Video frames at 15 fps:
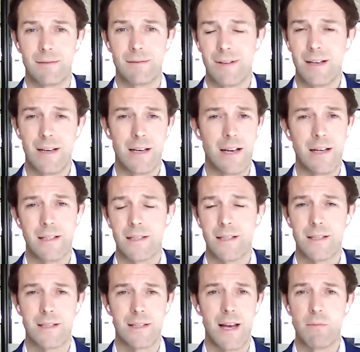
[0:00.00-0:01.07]
it's
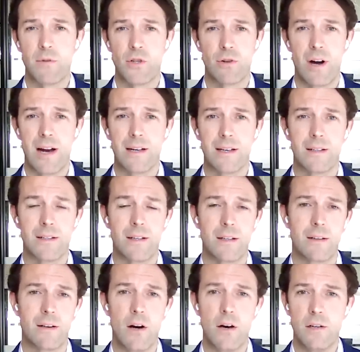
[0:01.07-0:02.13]
the same trend
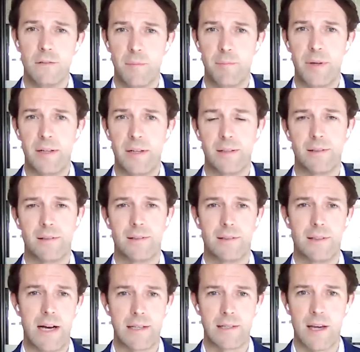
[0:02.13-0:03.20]
that overbuilt
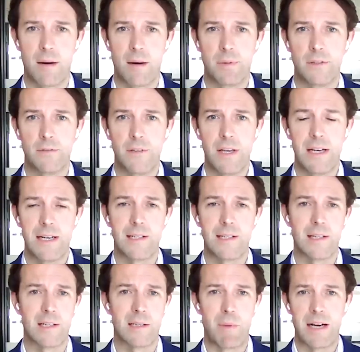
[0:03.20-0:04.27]
last couple of years,
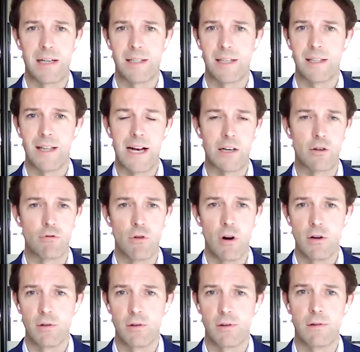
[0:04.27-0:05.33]
expecting that
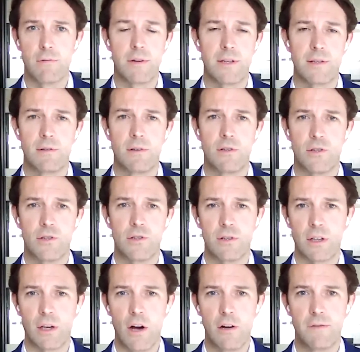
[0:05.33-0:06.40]
growth that we saw during
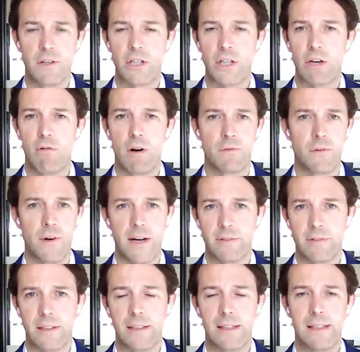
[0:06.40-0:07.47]
COVID to go on
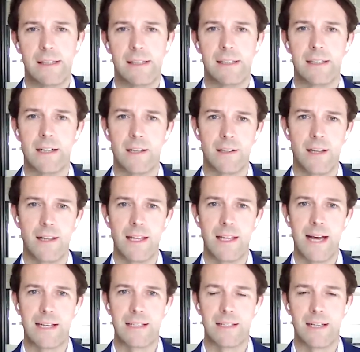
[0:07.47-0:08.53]
forever. And clearly
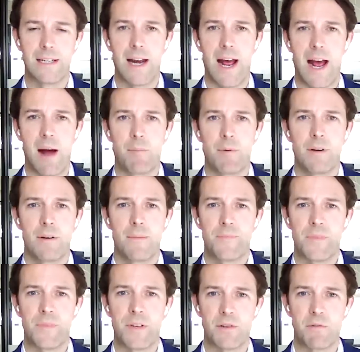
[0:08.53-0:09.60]
that didn't happen.
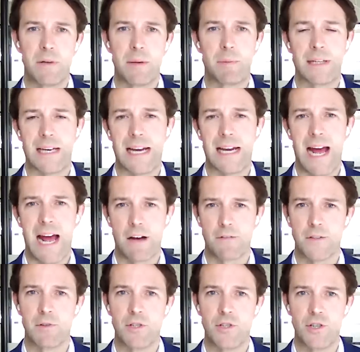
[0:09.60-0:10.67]
So people are going to have
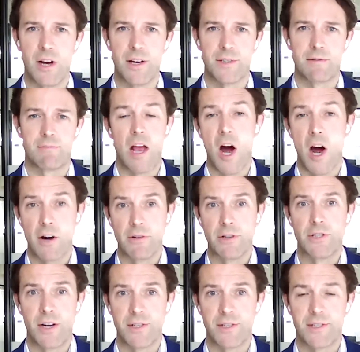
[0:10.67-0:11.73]
to adjust. They are
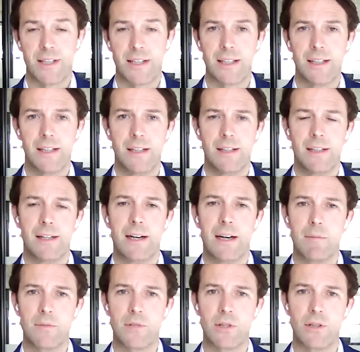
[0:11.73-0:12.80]
adjusting
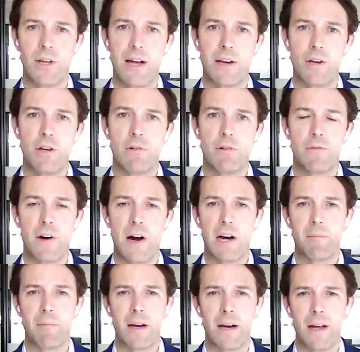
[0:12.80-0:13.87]
to that new
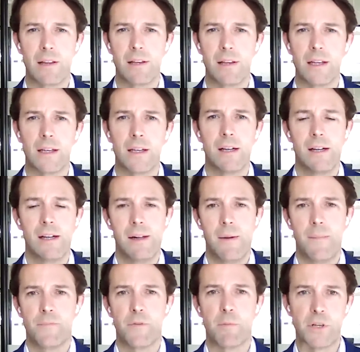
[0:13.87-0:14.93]
environment. I think
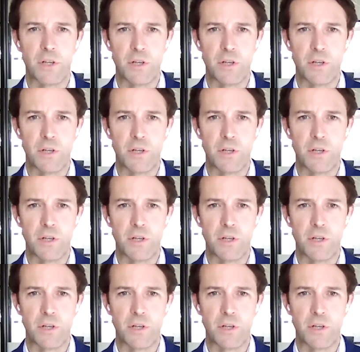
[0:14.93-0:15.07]
from a